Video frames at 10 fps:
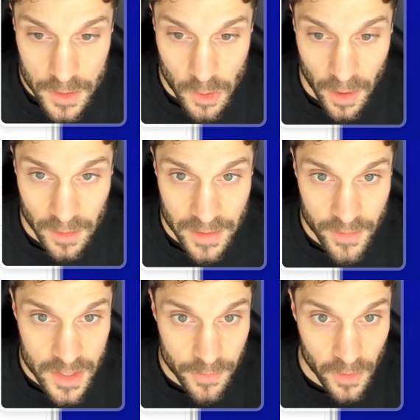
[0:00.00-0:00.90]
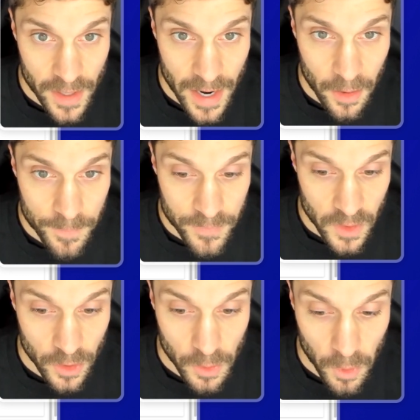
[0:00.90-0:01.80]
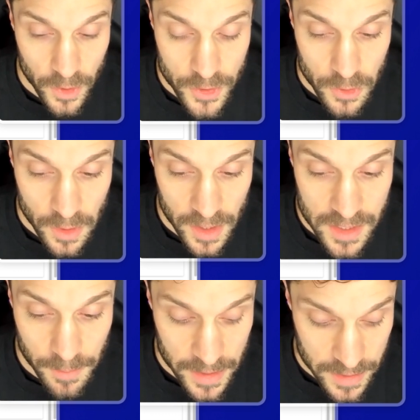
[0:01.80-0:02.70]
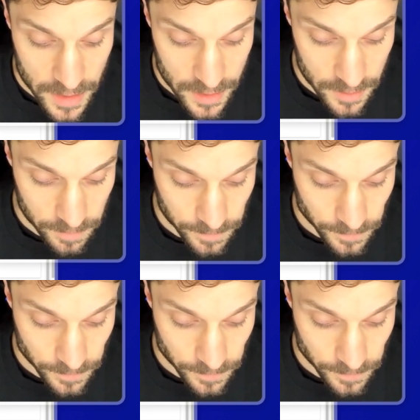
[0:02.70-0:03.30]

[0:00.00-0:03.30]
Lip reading: So I'll leave this for now. You're going to want to customize this.